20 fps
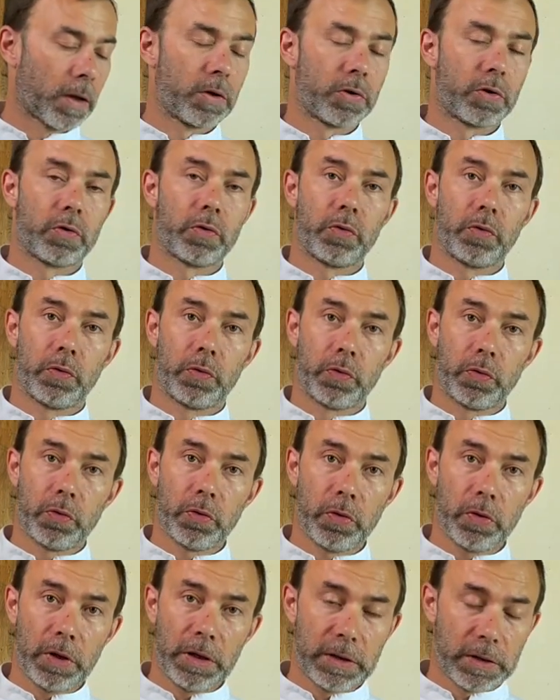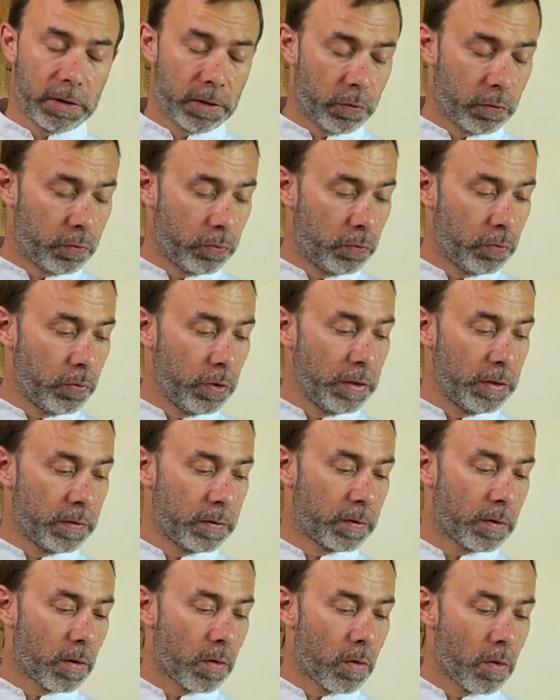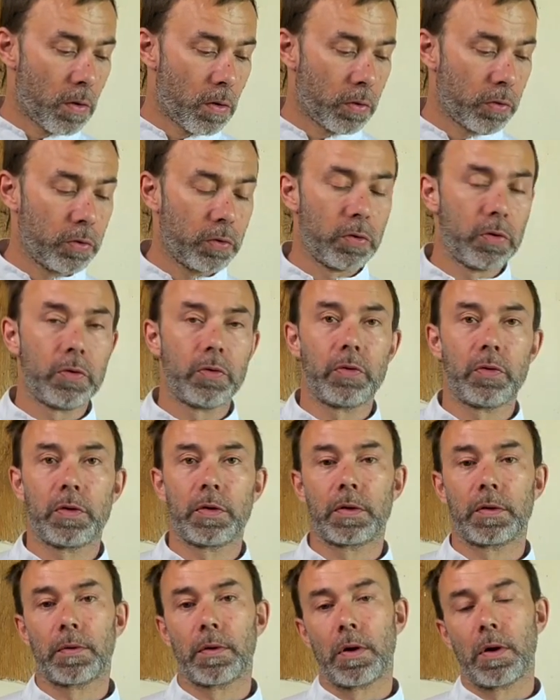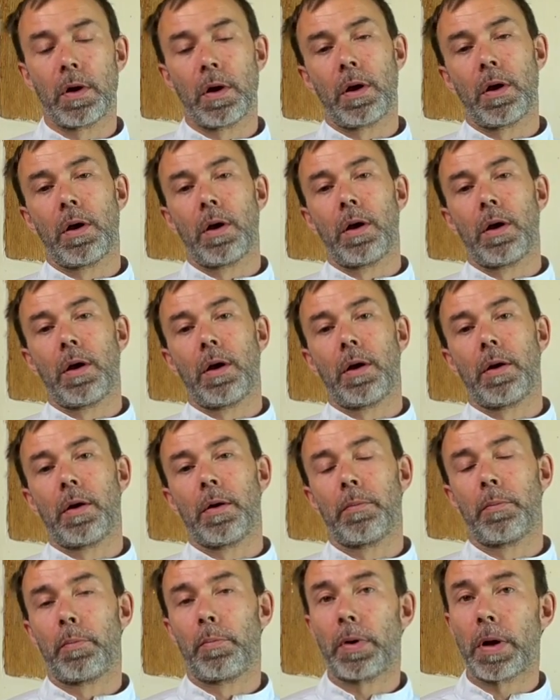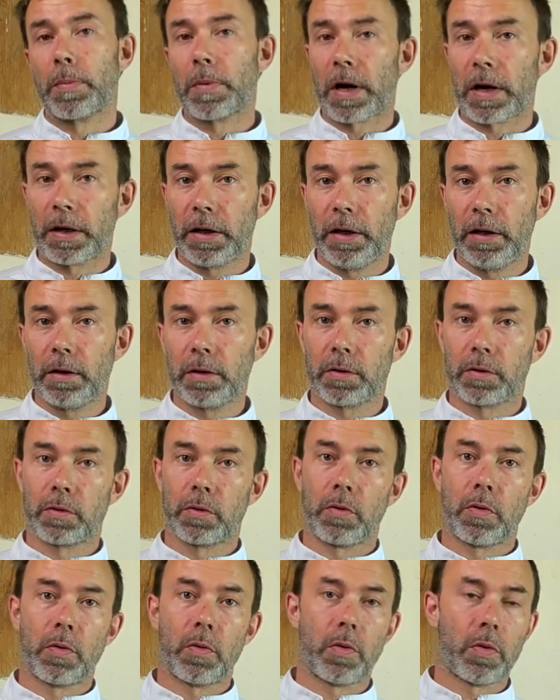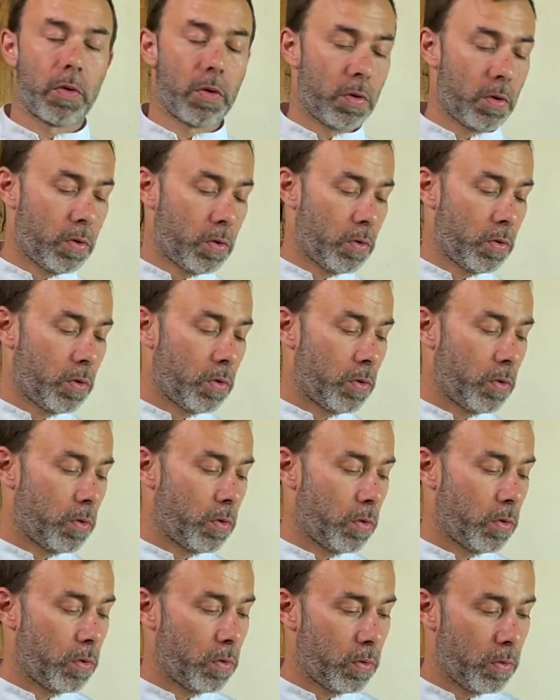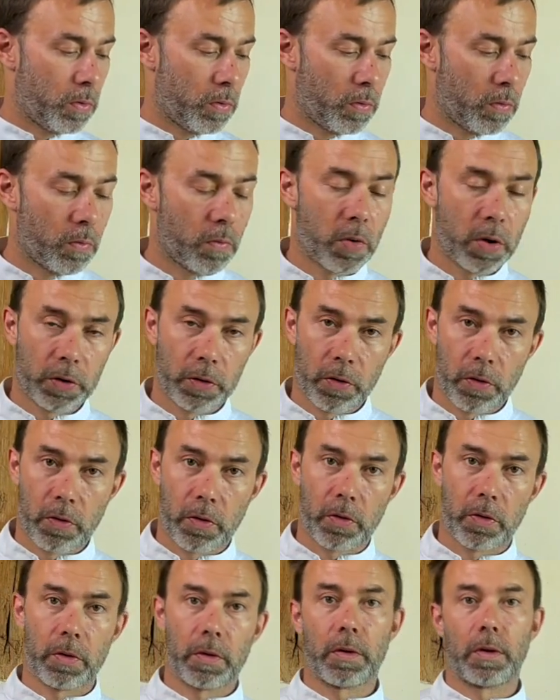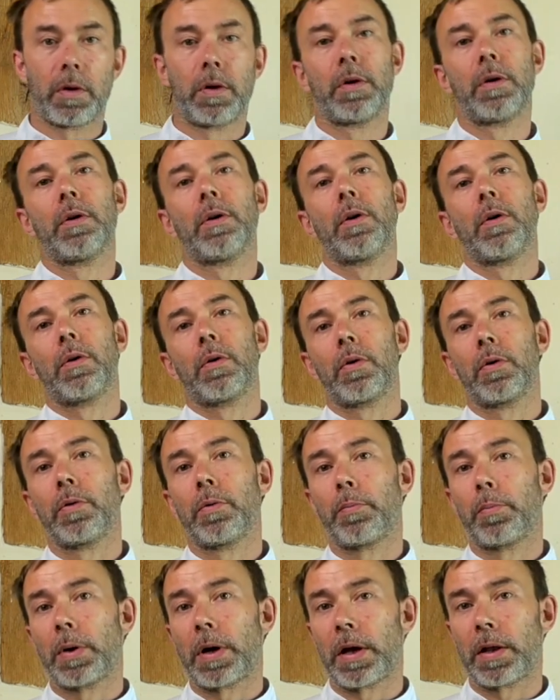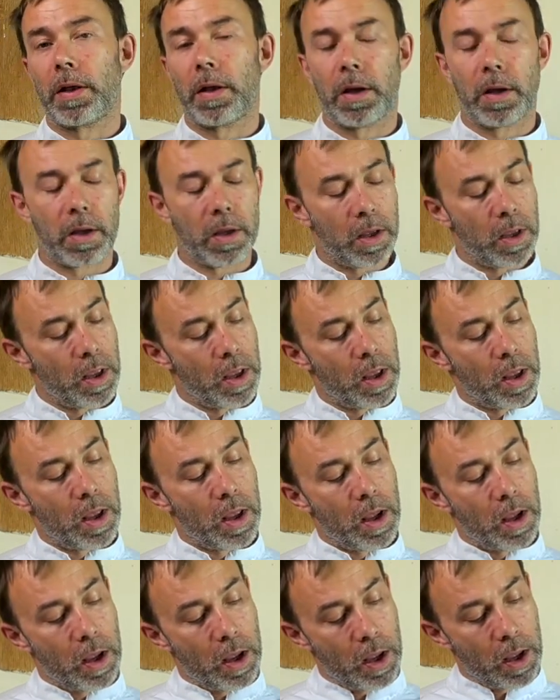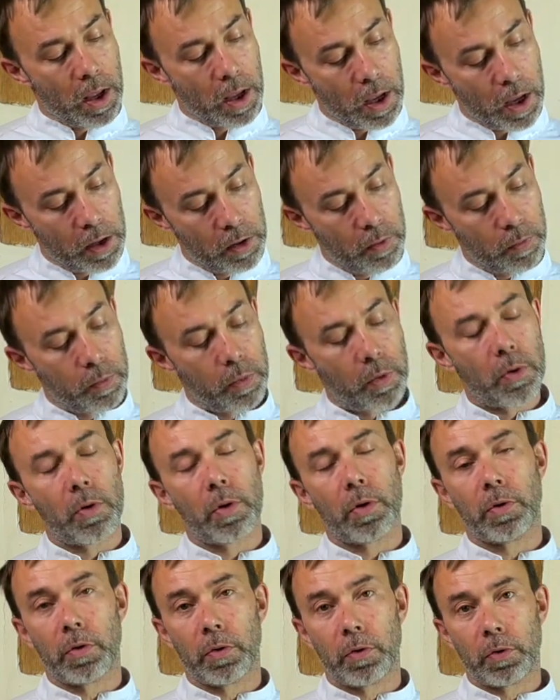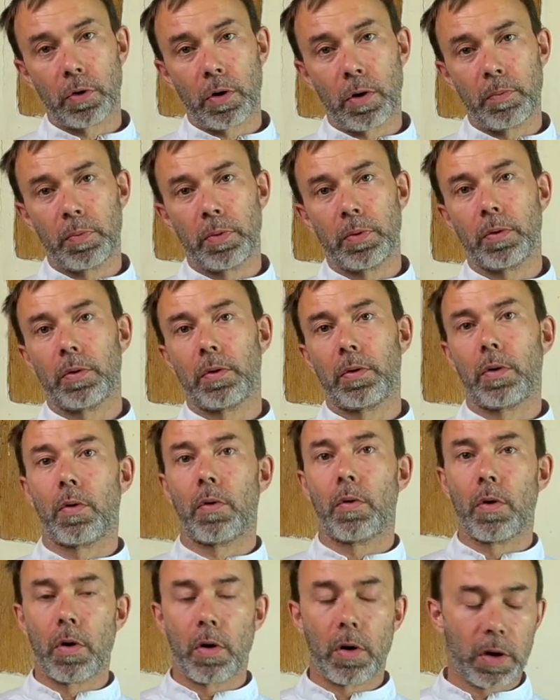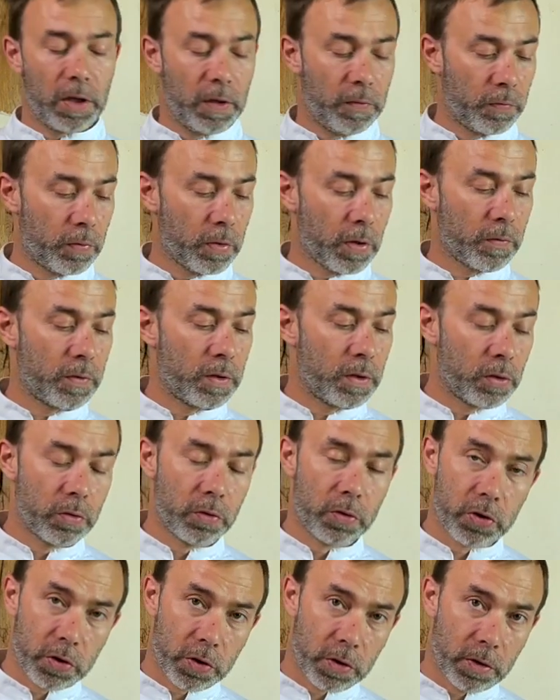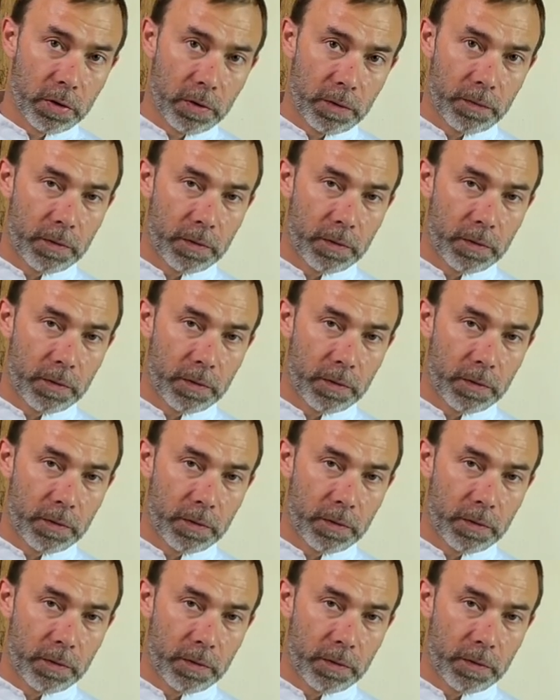to do it, or you use bain-marie, so water on a pan and a bowl on the top, or if you have induction,